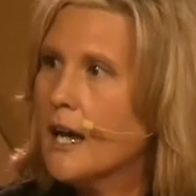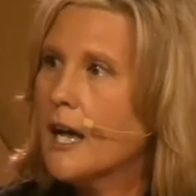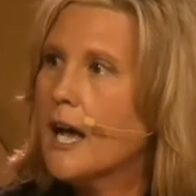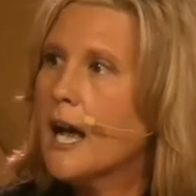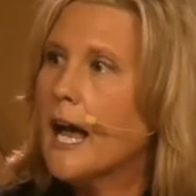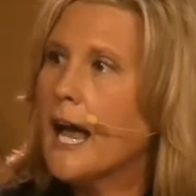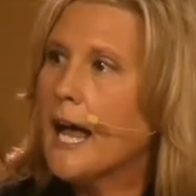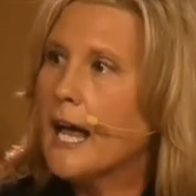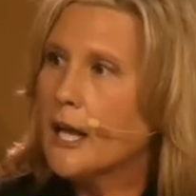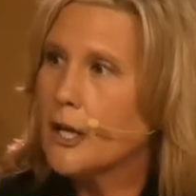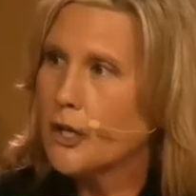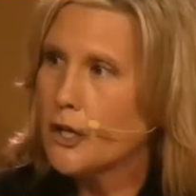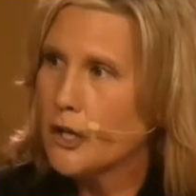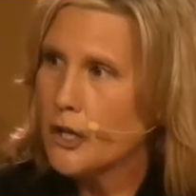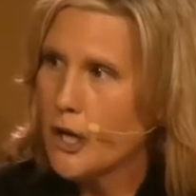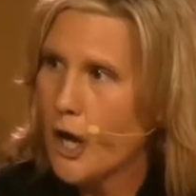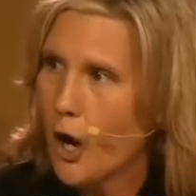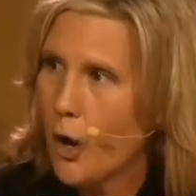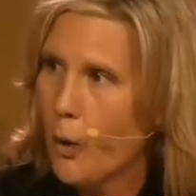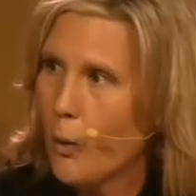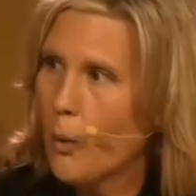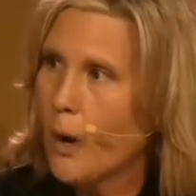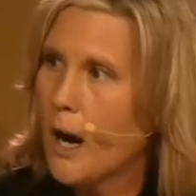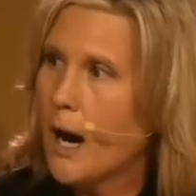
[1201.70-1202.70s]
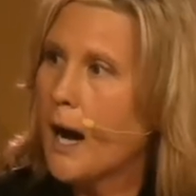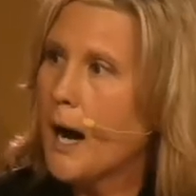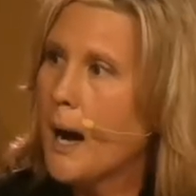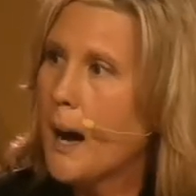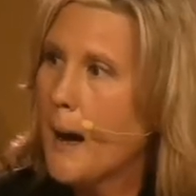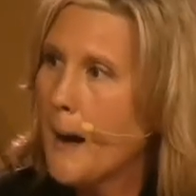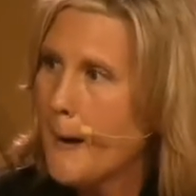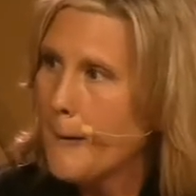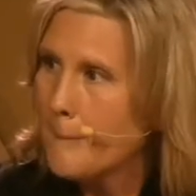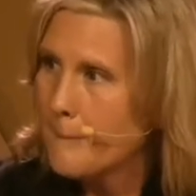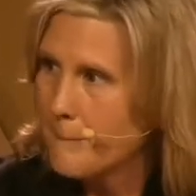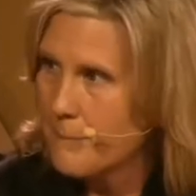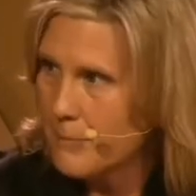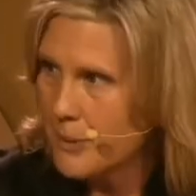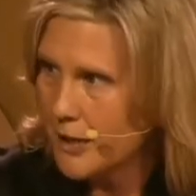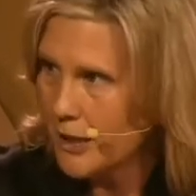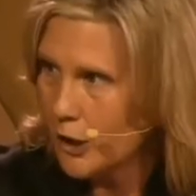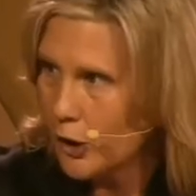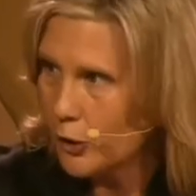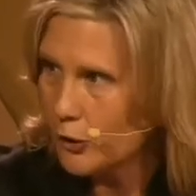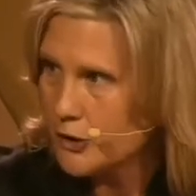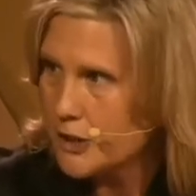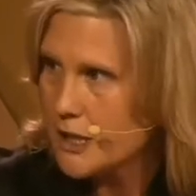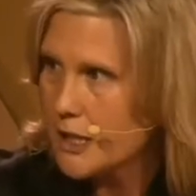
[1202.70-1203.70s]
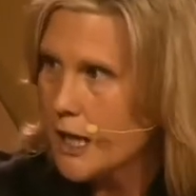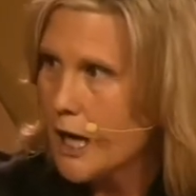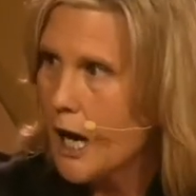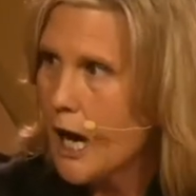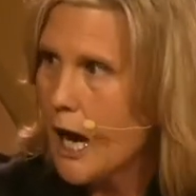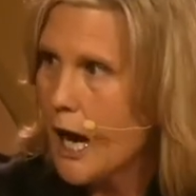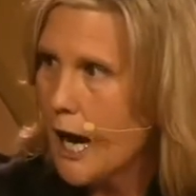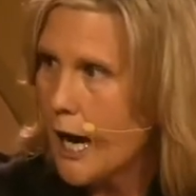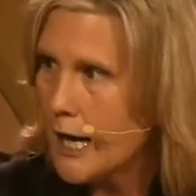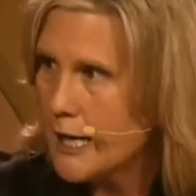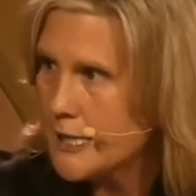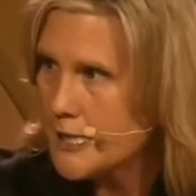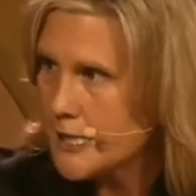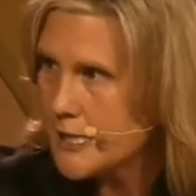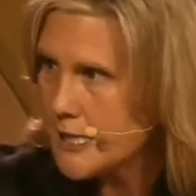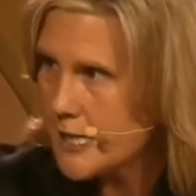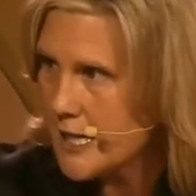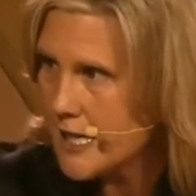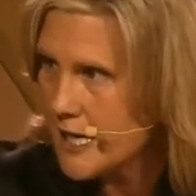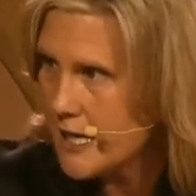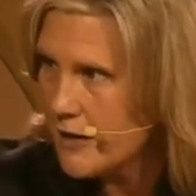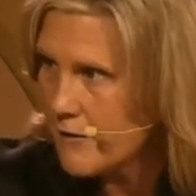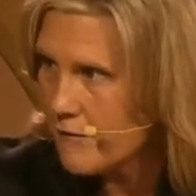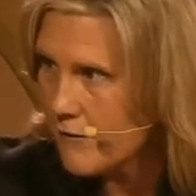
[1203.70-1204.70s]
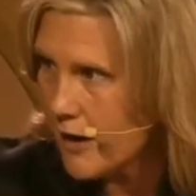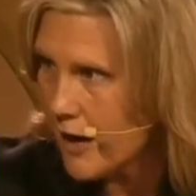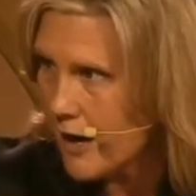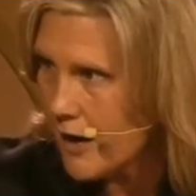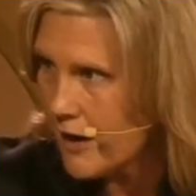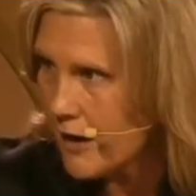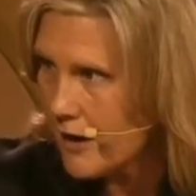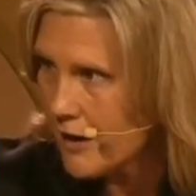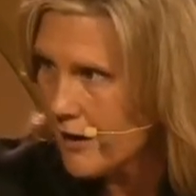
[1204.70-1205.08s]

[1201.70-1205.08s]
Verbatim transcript: and Noah built a tiva.